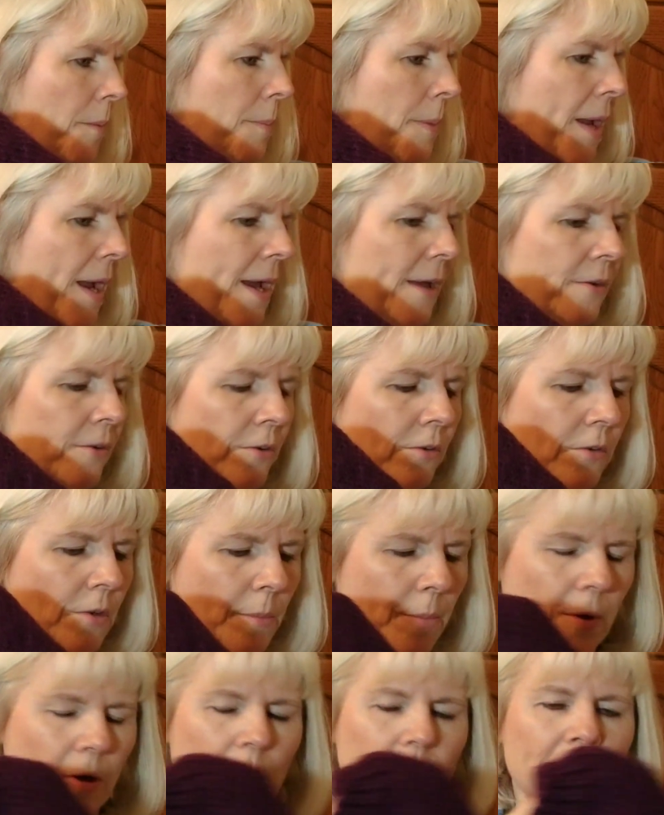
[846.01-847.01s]
a pattern,
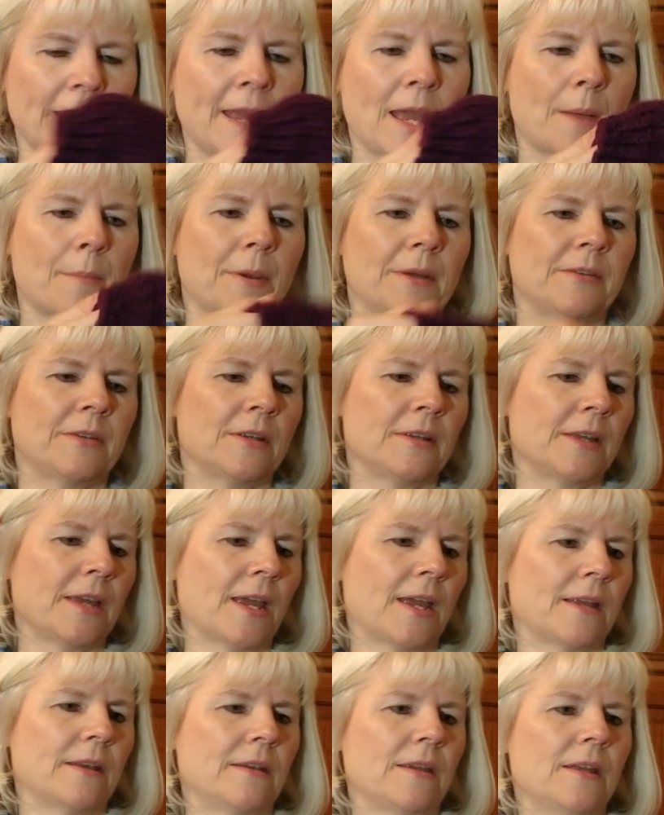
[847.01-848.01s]
the Barley Hat by Tin
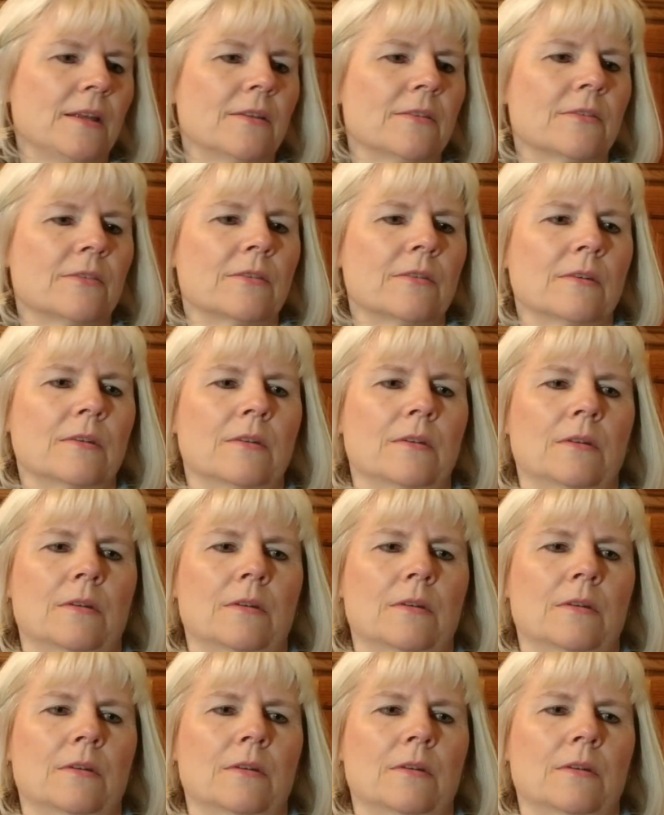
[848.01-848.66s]
Can Knits.